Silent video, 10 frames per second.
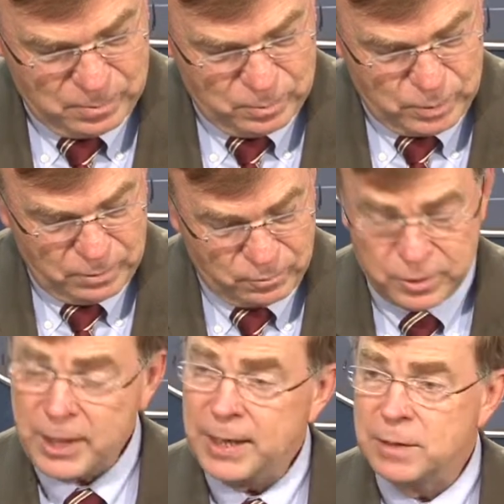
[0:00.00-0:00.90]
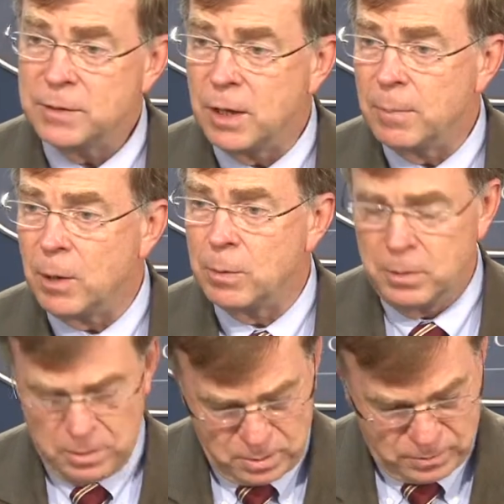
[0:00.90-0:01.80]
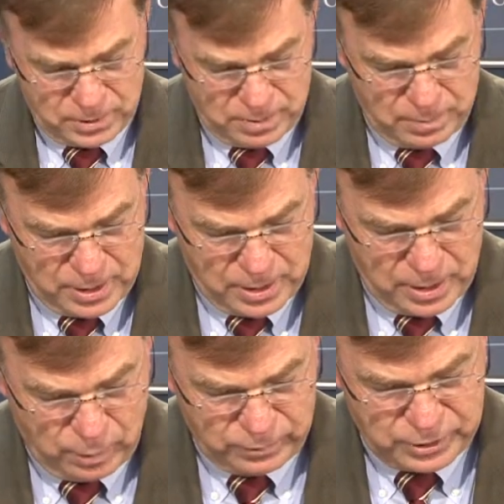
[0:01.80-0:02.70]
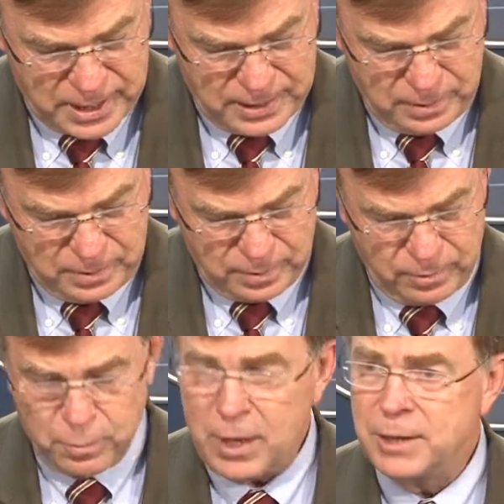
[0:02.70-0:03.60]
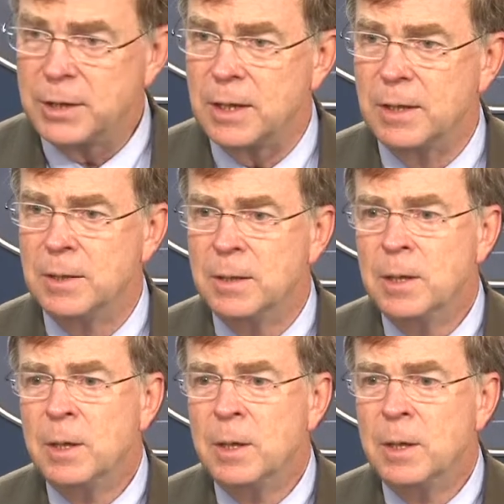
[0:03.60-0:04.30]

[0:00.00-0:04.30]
we've retained some oversight of the project, and